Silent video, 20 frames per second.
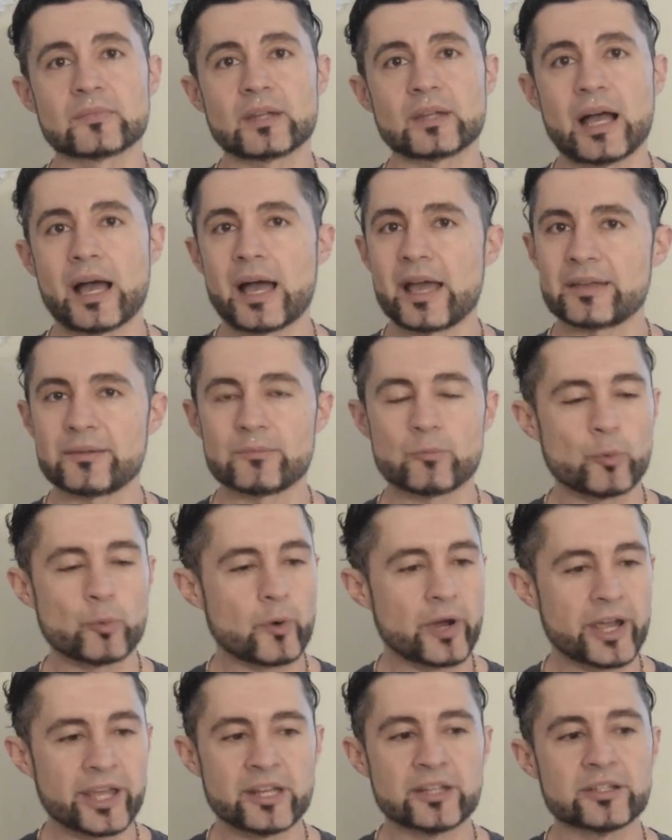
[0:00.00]
I
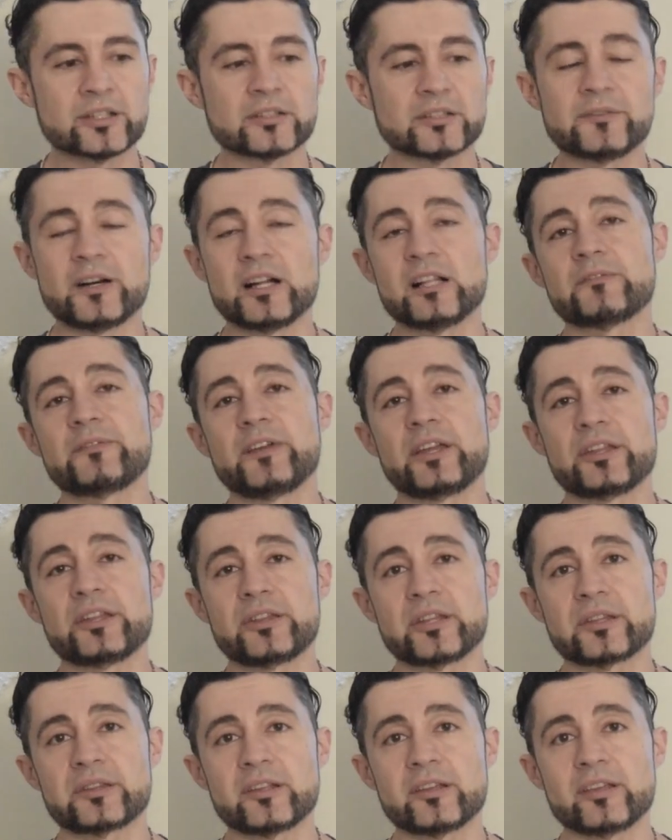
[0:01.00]
waited till Final
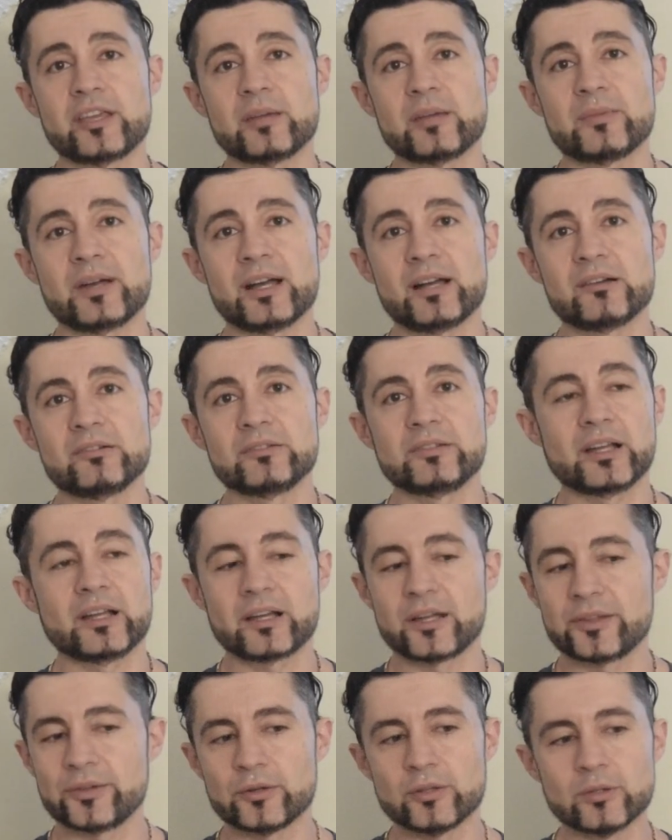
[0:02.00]
Fantasy 16 came out. I
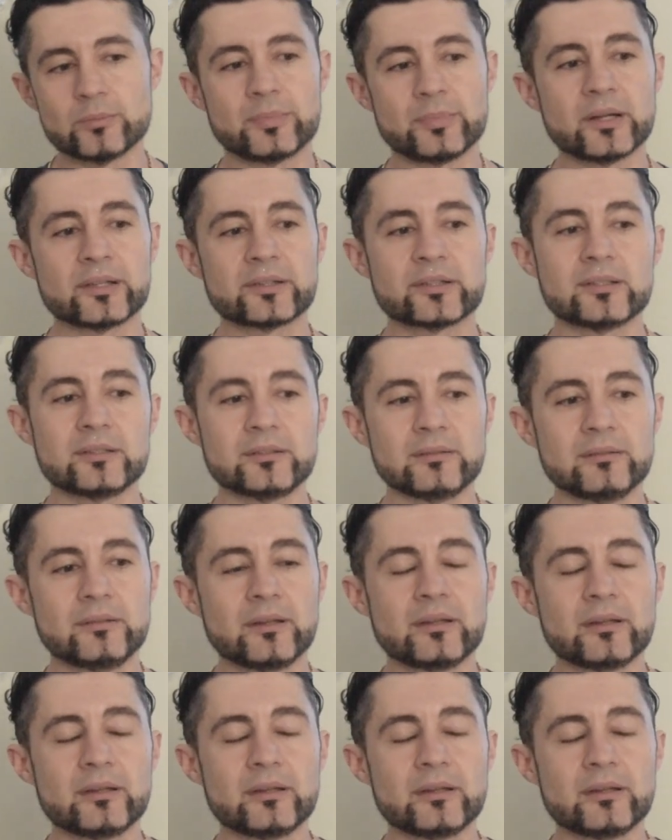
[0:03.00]
got the whole bundle.